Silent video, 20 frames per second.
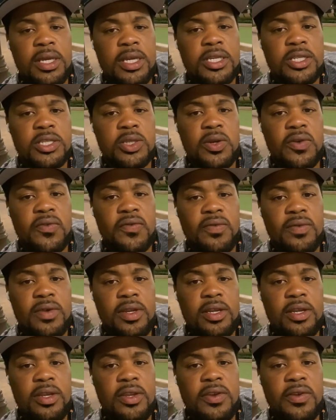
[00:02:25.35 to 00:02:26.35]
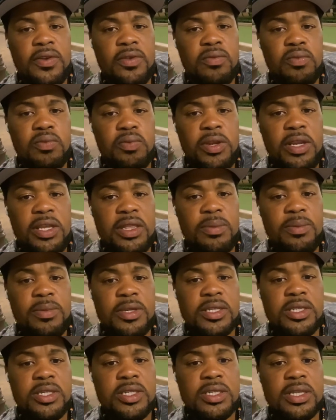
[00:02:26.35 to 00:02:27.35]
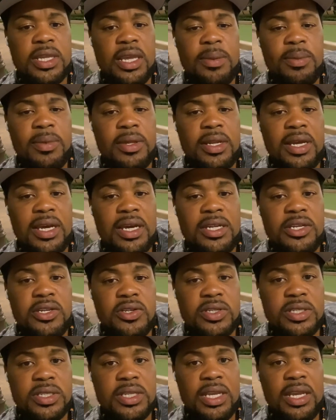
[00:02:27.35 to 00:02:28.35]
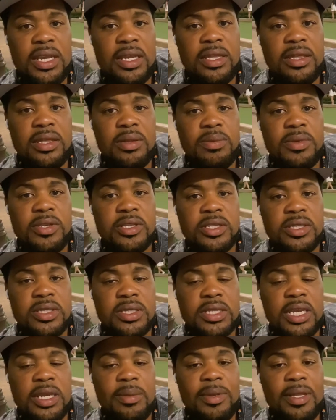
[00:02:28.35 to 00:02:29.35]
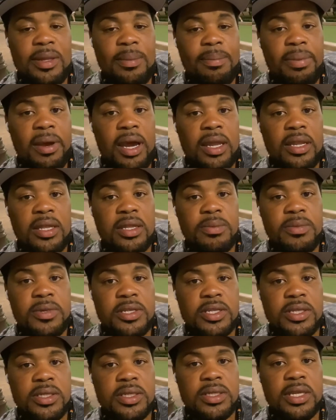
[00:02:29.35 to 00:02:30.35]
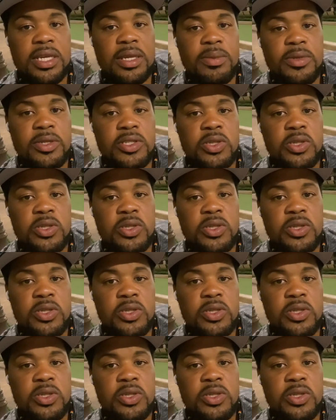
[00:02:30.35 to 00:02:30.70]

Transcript: So read the mission statement, understand the mission statement, embody the mission statement.